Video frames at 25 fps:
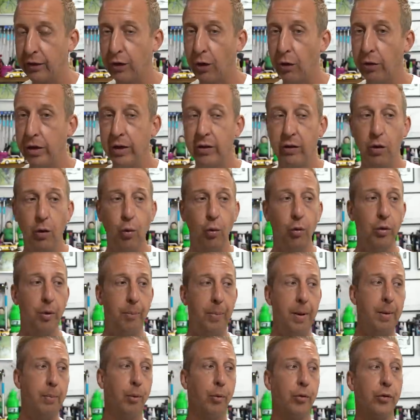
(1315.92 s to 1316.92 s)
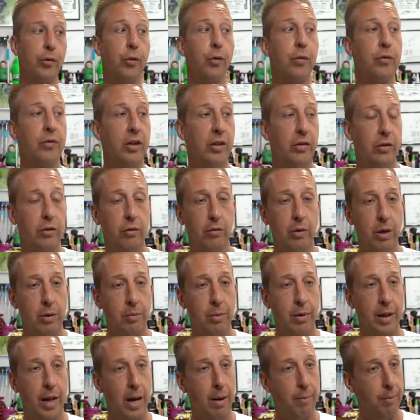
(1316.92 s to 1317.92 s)
sorry to all the people that sort of
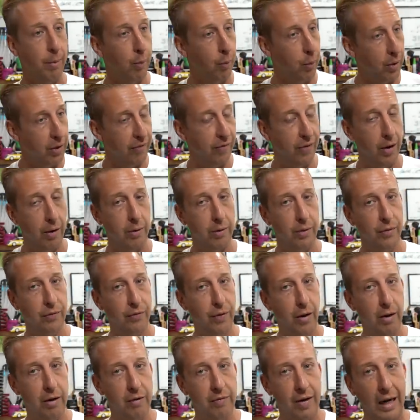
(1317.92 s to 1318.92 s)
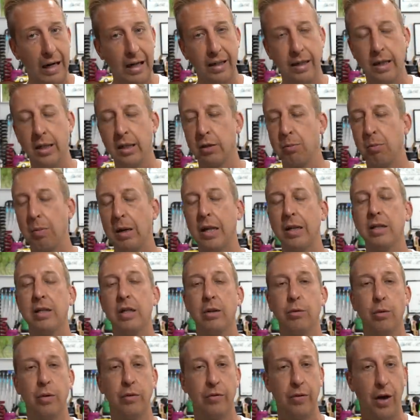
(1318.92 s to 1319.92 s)
disagreed with that, but we felt it's very valid and there's
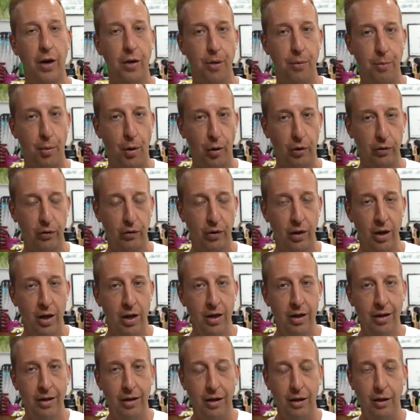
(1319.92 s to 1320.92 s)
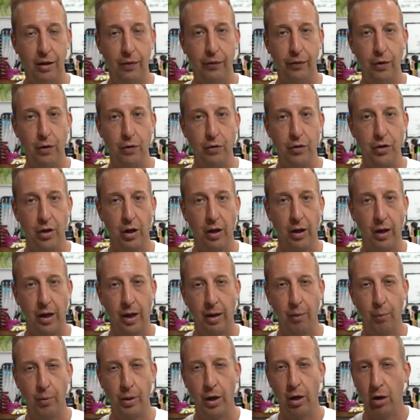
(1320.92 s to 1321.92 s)
plenty of room for other bikes in the future.
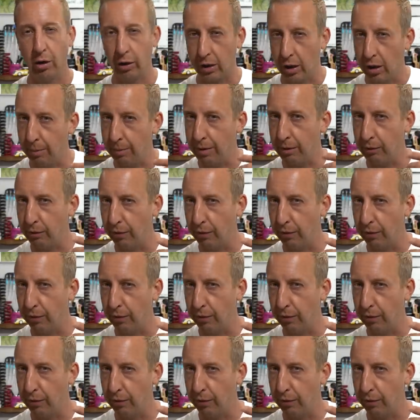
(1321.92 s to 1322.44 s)
And we are going to be